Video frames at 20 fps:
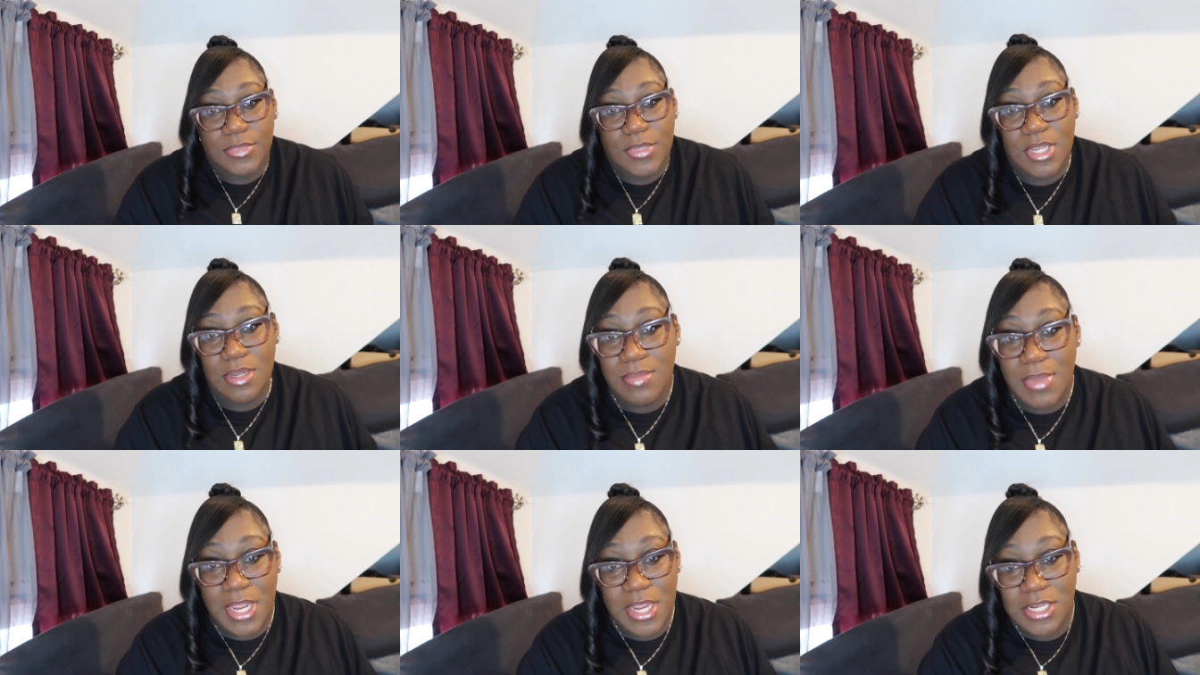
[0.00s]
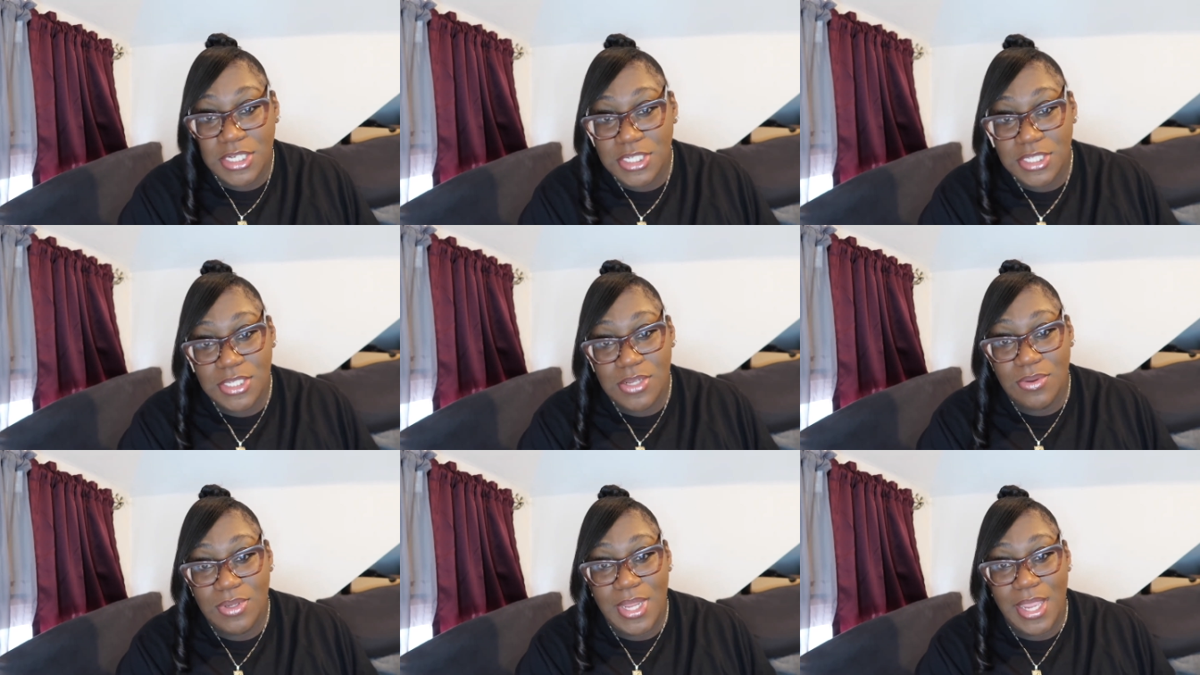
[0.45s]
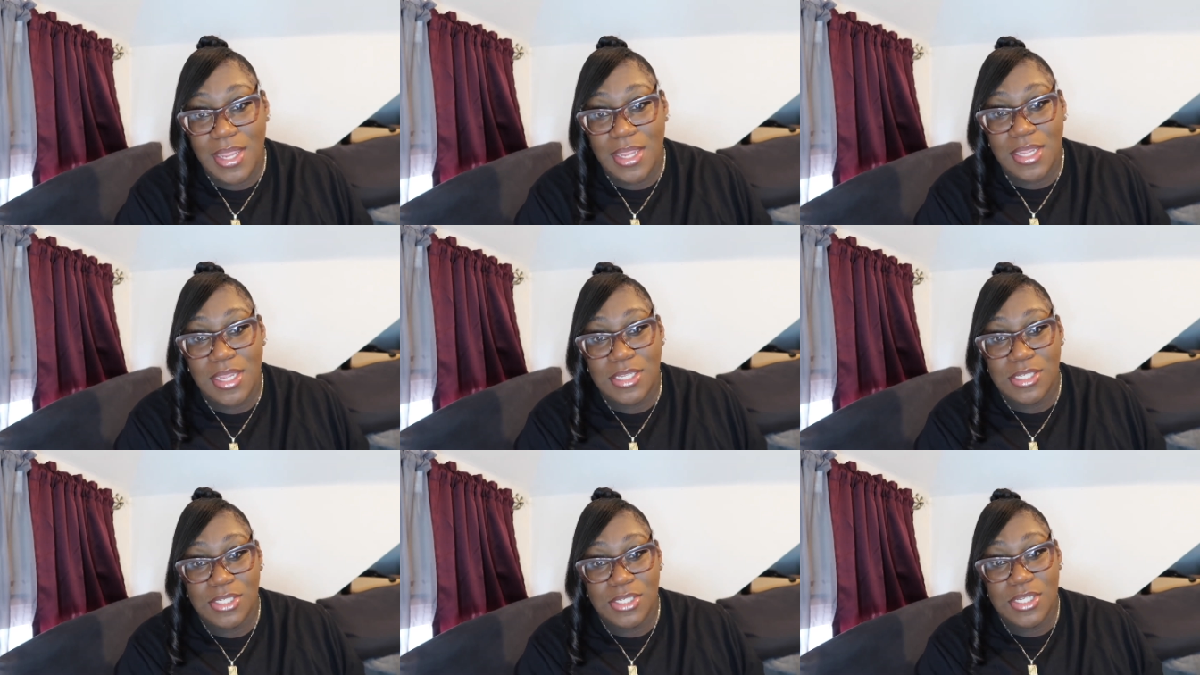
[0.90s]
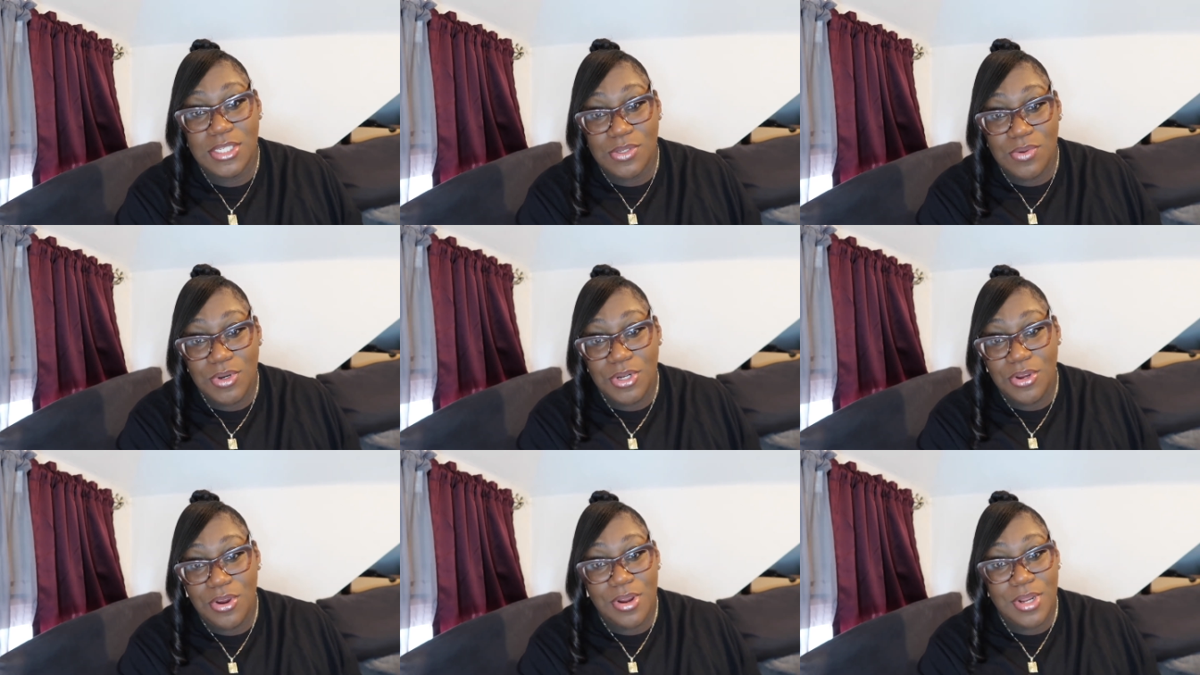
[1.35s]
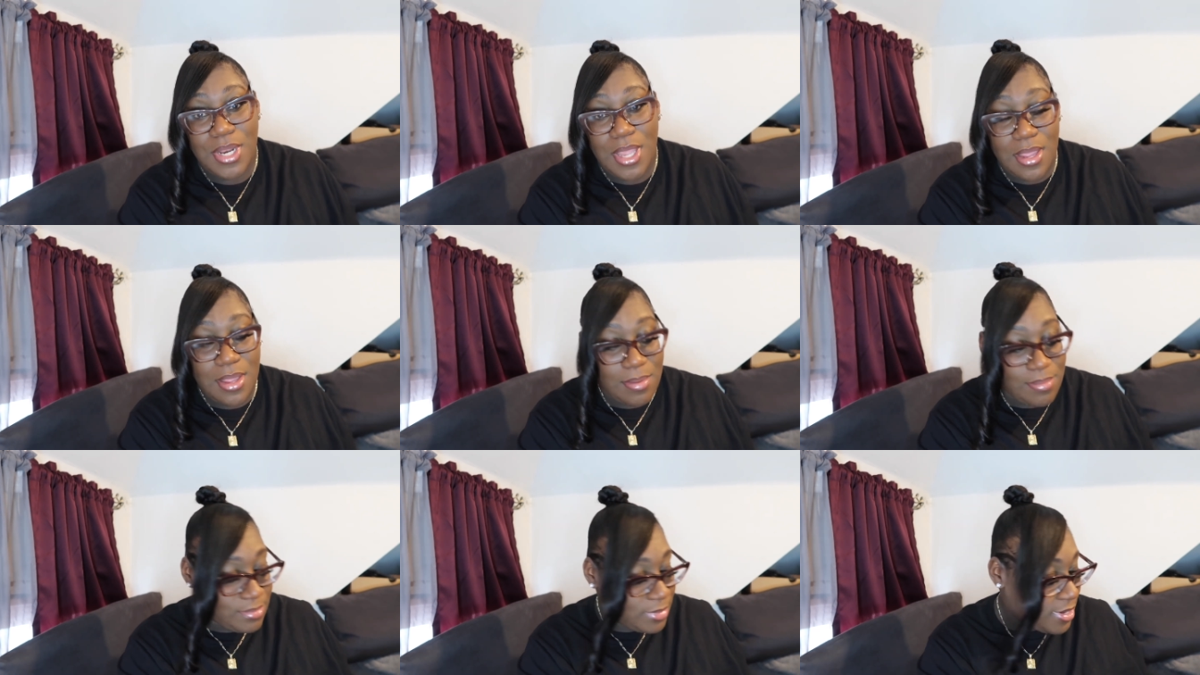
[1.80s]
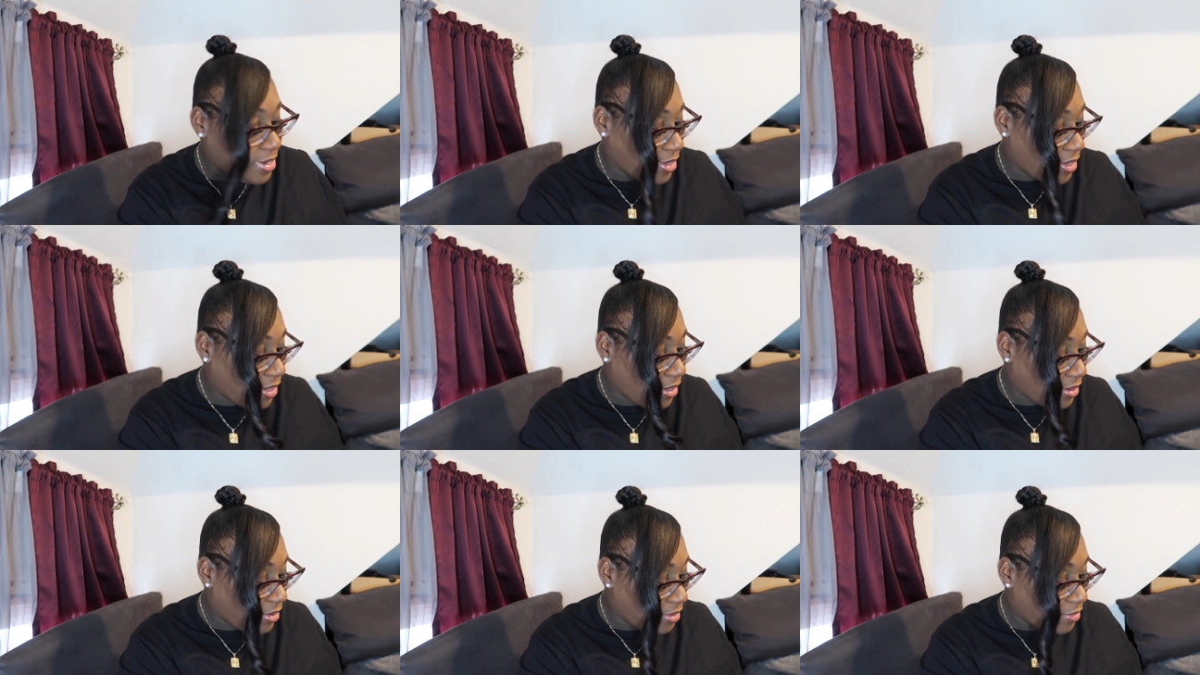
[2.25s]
My hair just don't lay. It's gonna curl up, like,